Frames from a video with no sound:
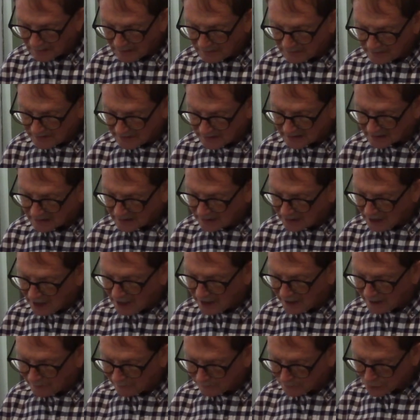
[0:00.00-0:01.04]
the
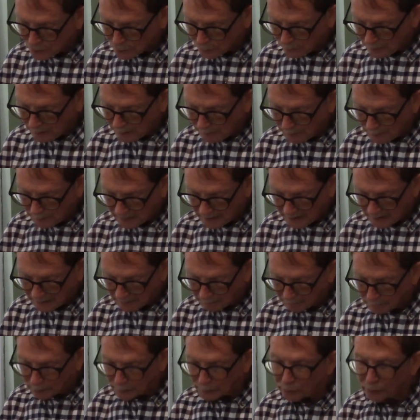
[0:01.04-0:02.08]
decline of shrimp
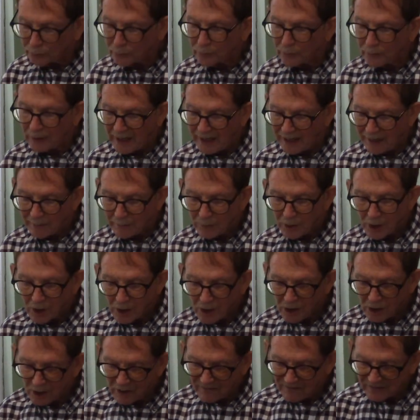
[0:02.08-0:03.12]
and blue crab
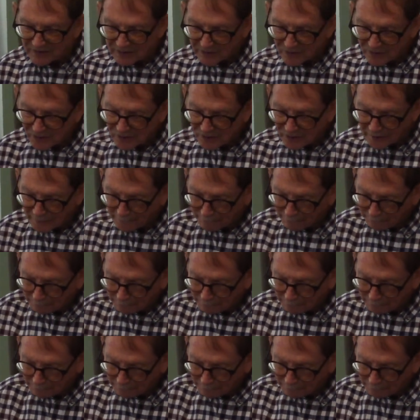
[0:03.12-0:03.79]
harvests.